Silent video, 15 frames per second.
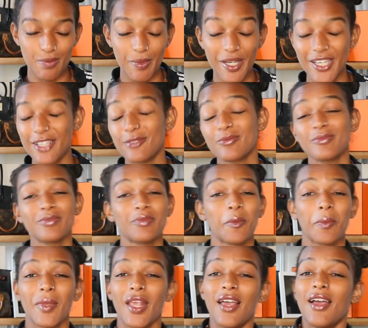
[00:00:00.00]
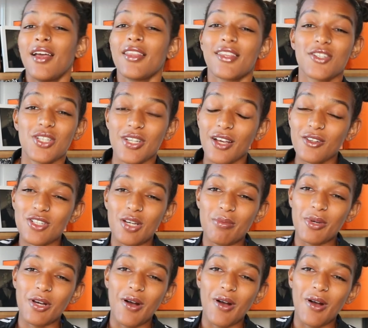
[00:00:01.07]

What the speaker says: But the Chanel jumbo,